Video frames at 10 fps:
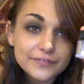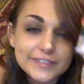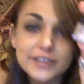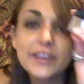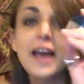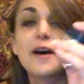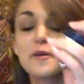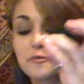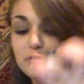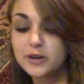So yeah,
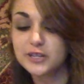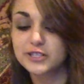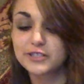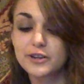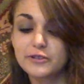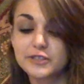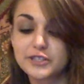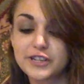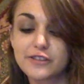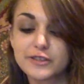I'm pretty stoked to
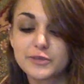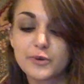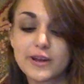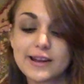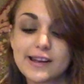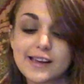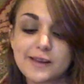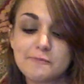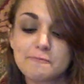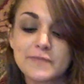share this one.
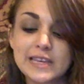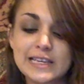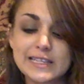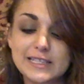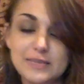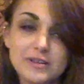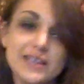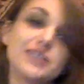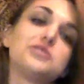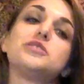
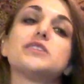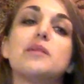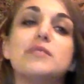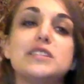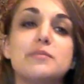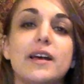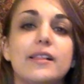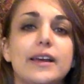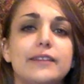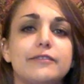CBD has just come into my
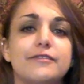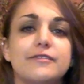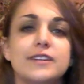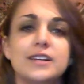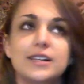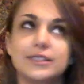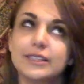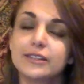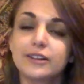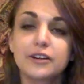life a
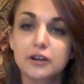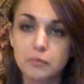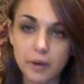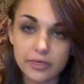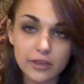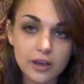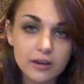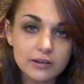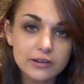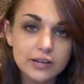little under a month
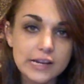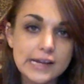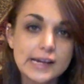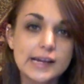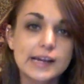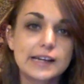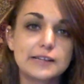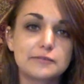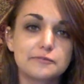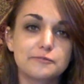ago,
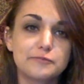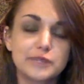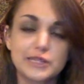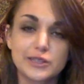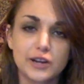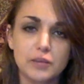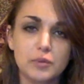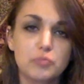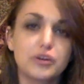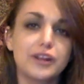but it's already
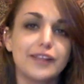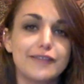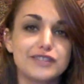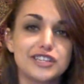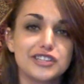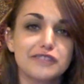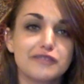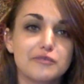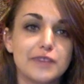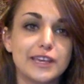been pretty life-changing
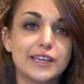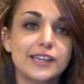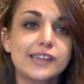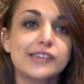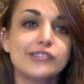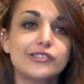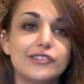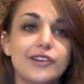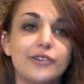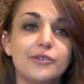for me.
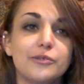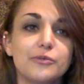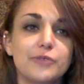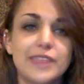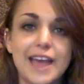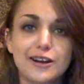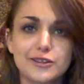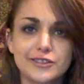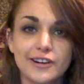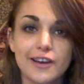So with that, I'll
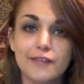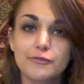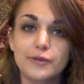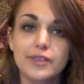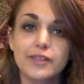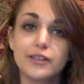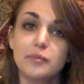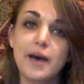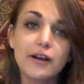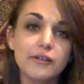start off with a little
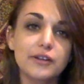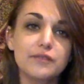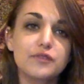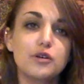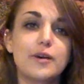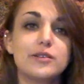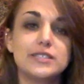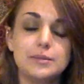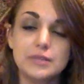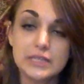background info about
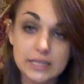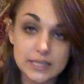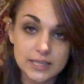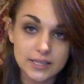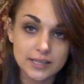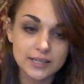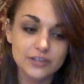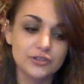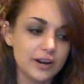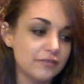CBD,
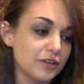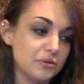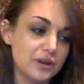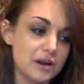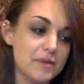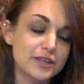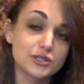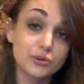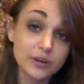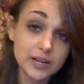try to fill you in on my
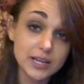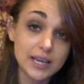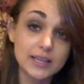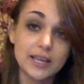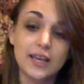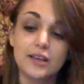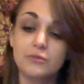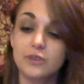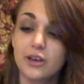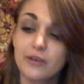story, and then
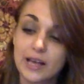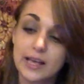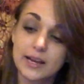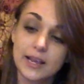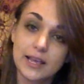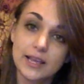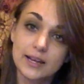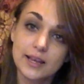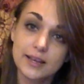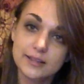we'll go ahead
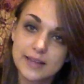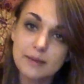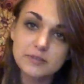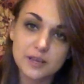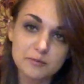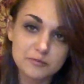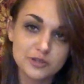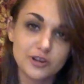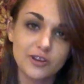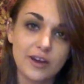and dab some,
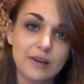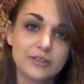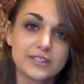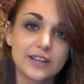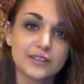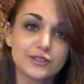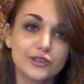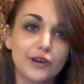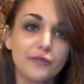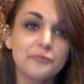show you how it's done.
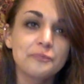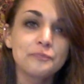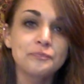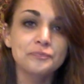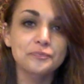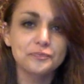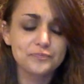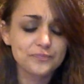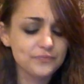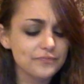So
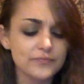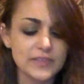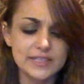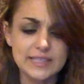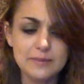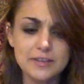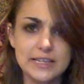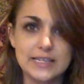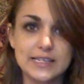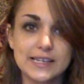
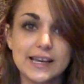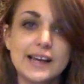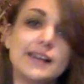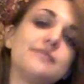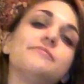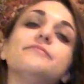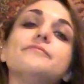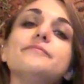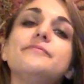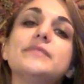CBD.
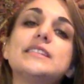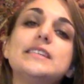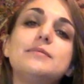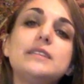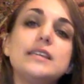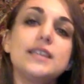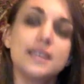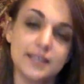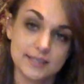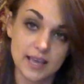CBD
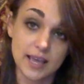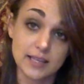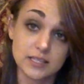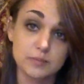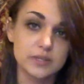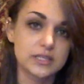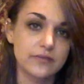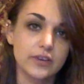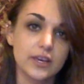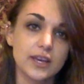is a
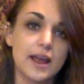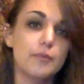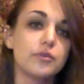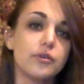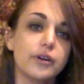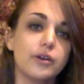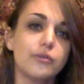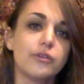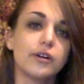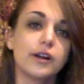specific cannabinoid
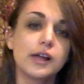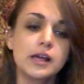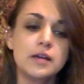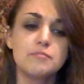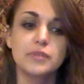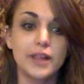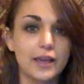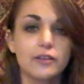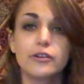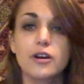or
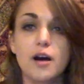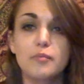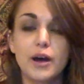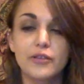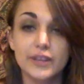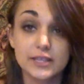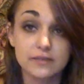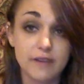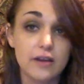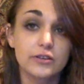molecular compound that's
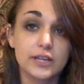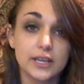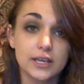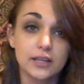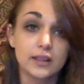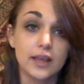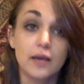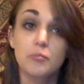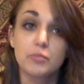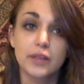found in the
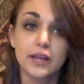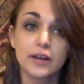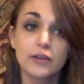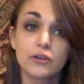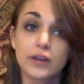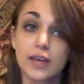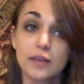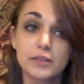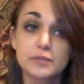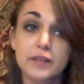hemp plant or
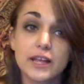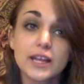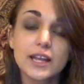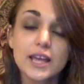cannabis plant.